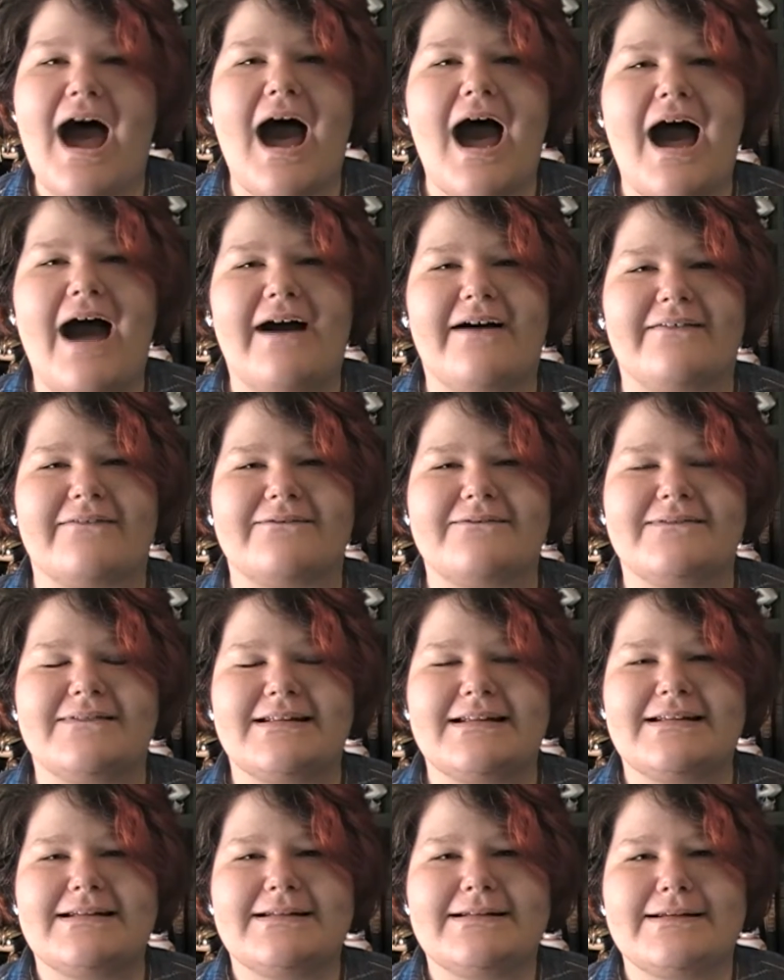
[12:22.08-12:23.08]
Oh,
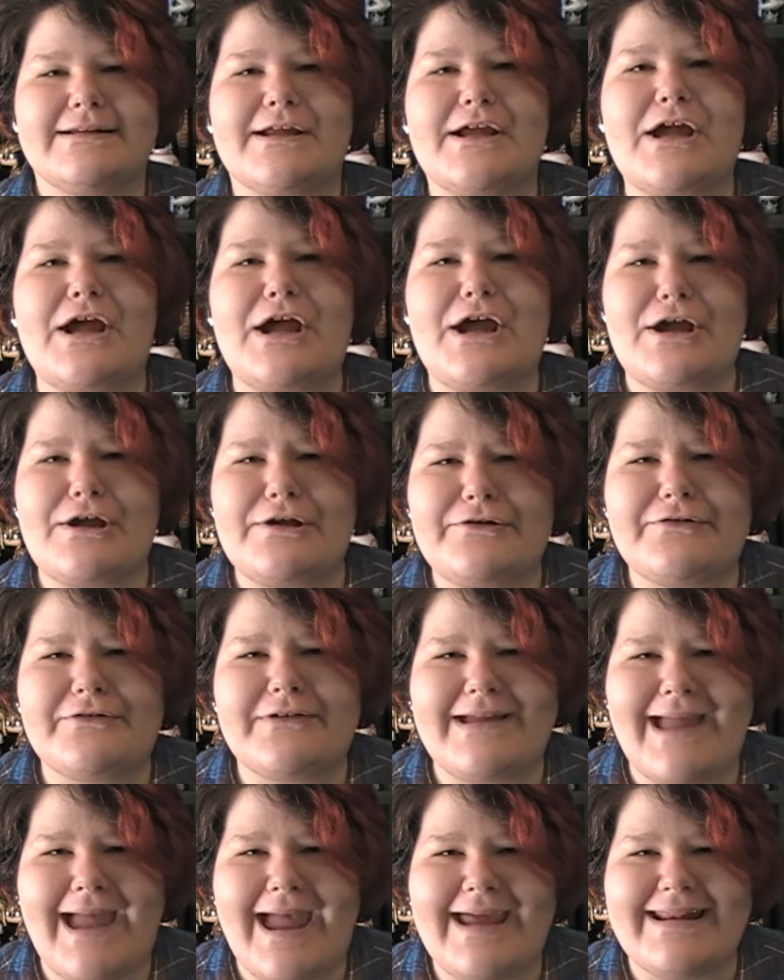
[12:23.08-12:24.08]
who
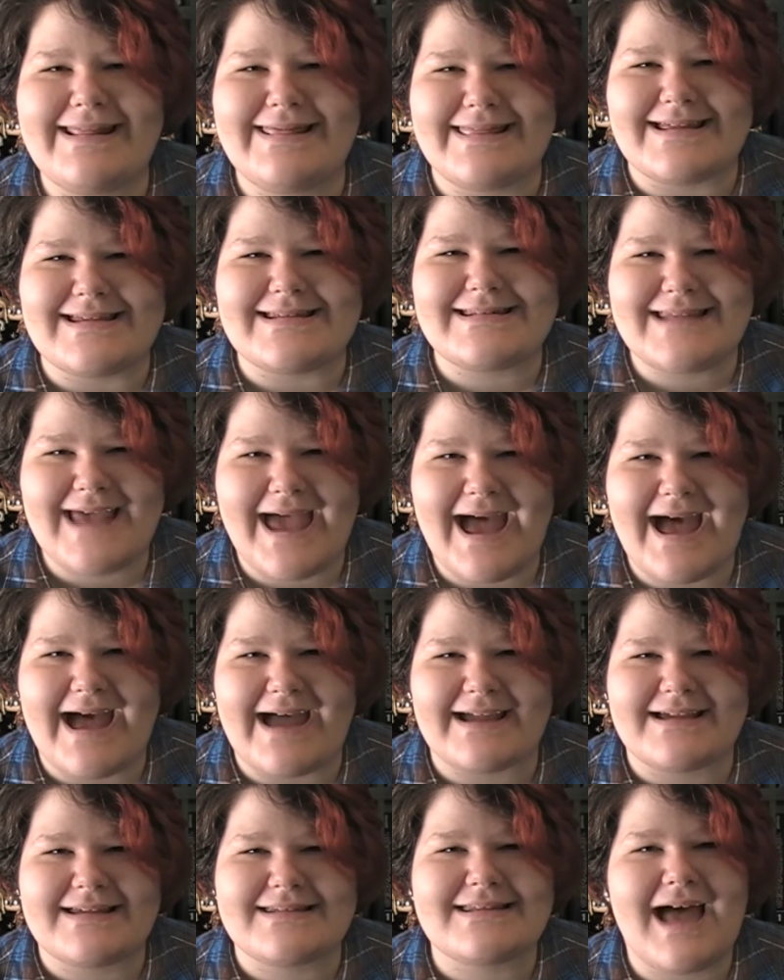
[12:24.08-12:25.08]
created this
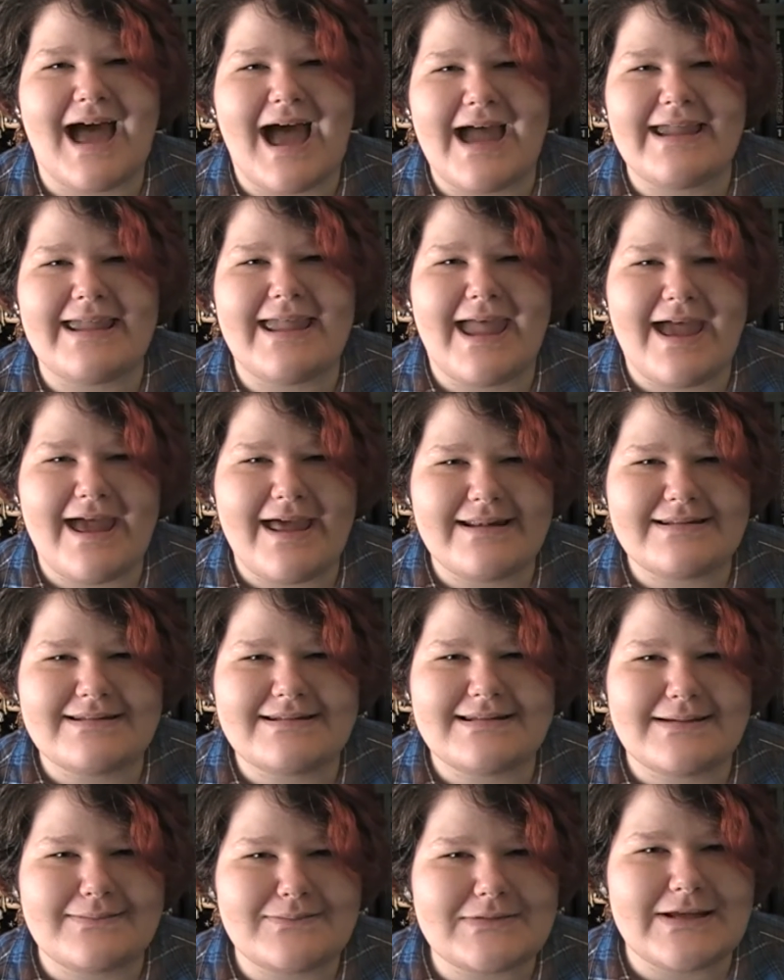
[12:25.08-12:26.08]
tag? Because I can't
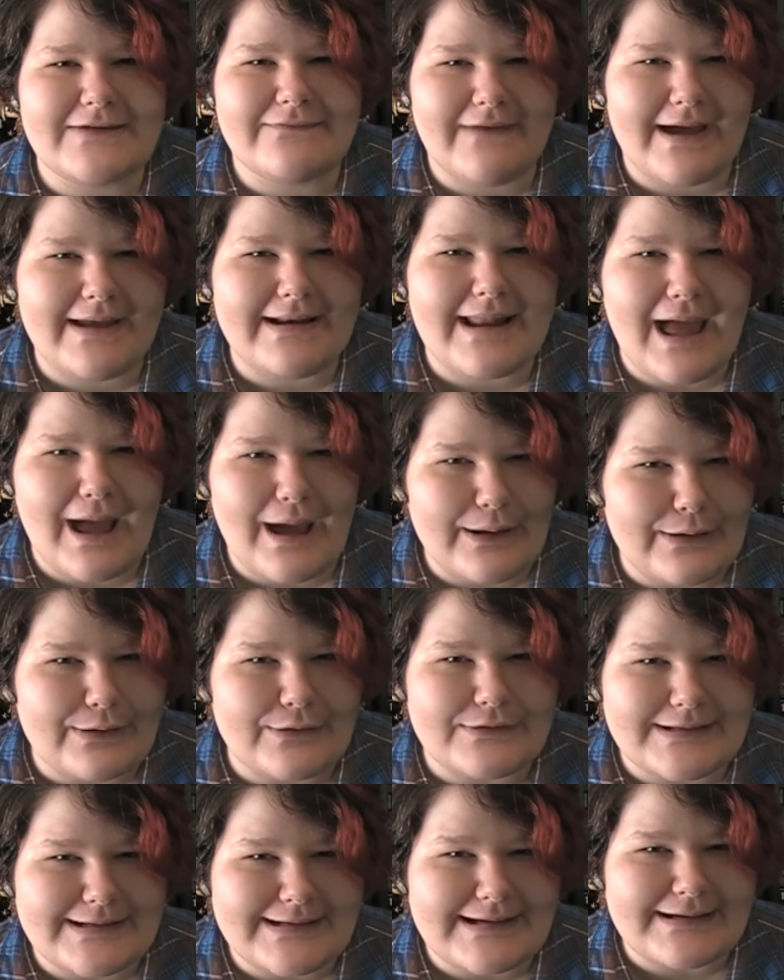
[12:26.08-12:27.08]
seem to find out who
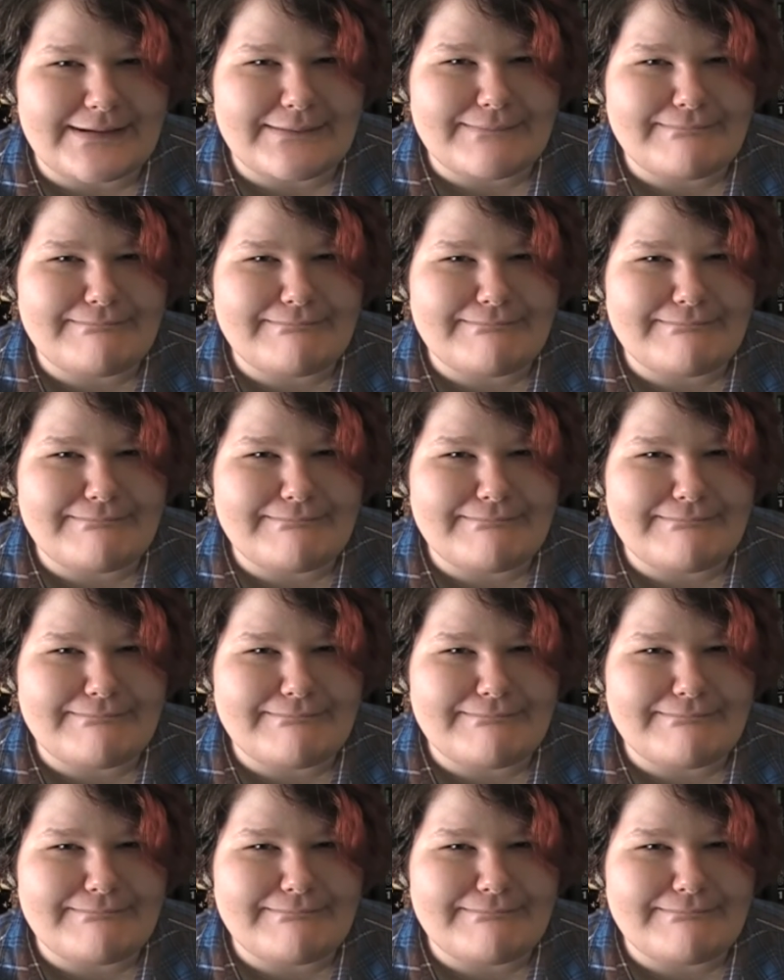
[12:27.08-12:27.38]
did it.